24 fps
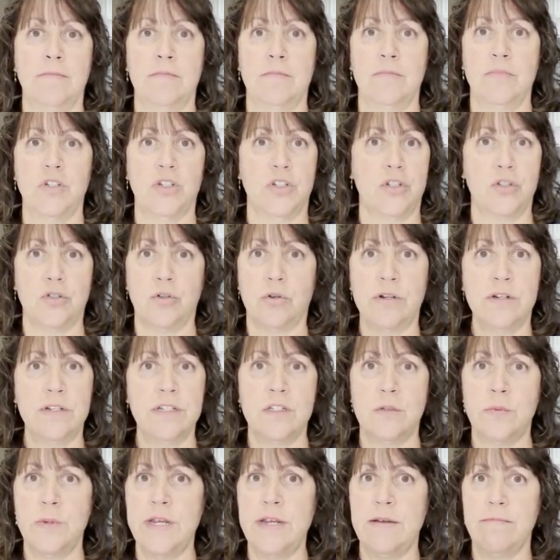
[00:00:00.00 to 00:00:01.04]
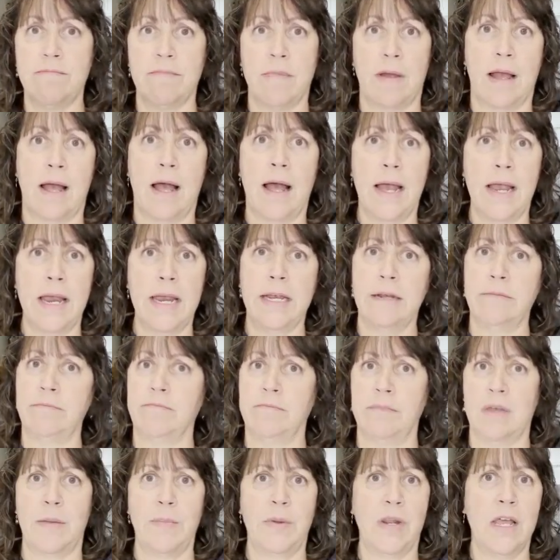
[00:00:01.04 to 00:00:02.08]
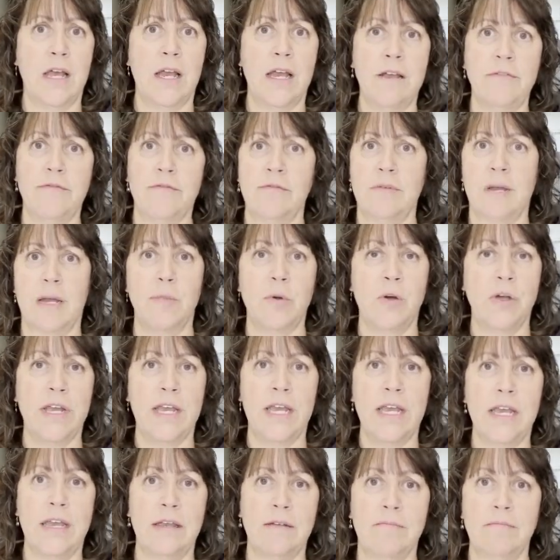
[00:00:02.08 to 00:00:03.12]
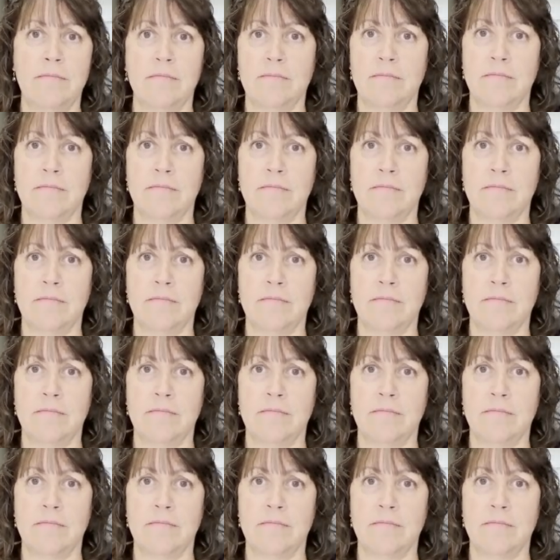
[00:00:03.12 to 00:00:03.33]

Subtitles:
Just short and sweet. Hi, I'm alive. I'm okay.